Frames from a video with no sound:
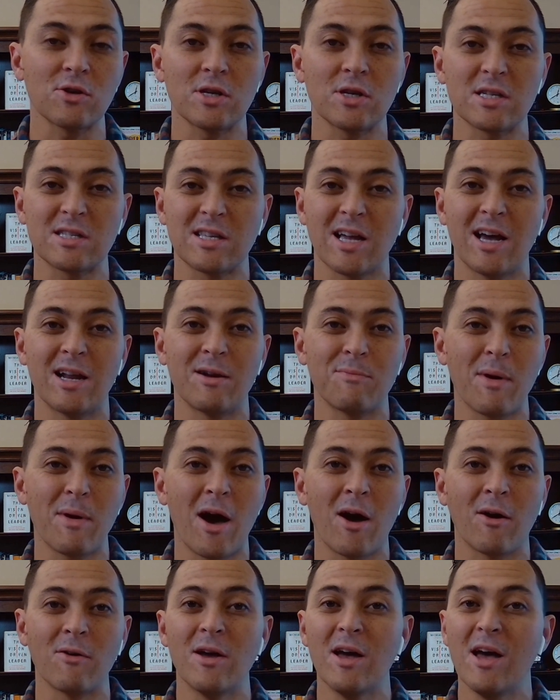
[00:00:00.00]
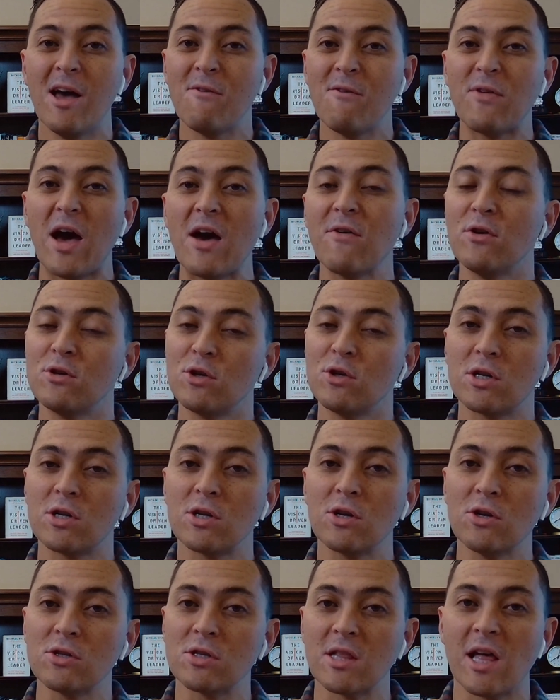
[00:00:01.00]
He's done about 500
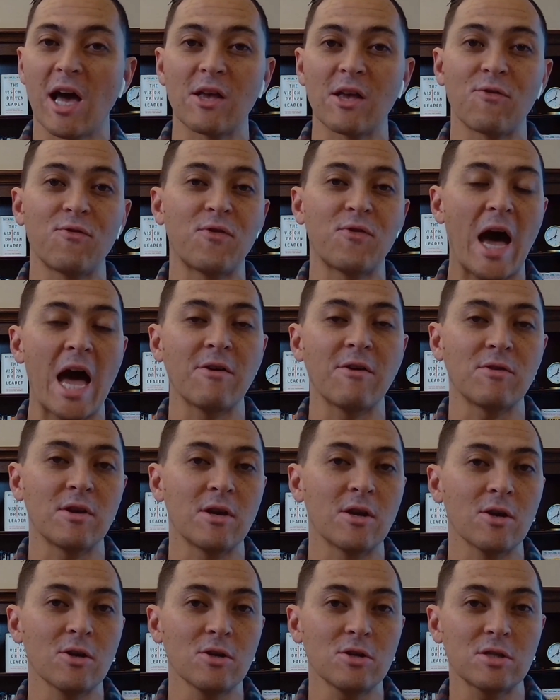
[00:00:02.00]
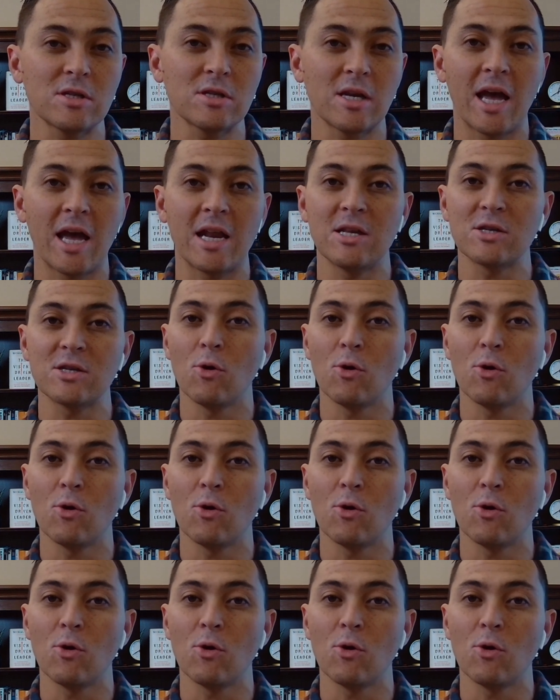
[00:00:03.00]
deals in the last five years, and